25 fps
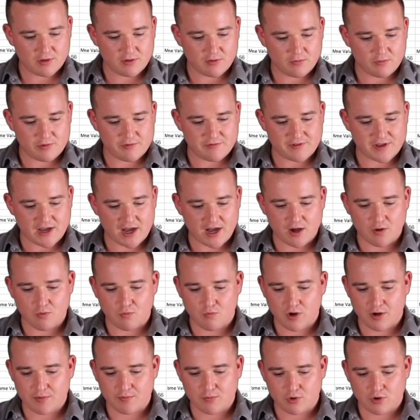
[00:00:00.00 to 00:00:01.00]
We've got
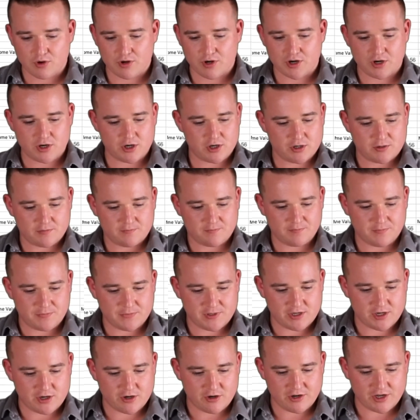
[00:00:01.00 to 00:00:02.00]
one more
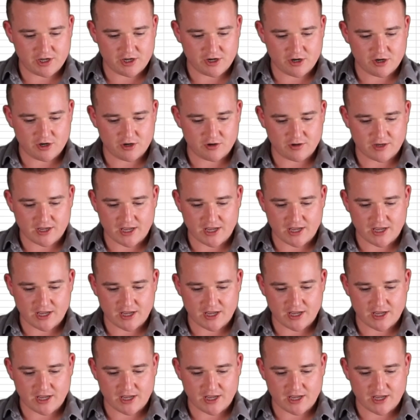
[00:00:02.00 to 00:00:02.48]
year here,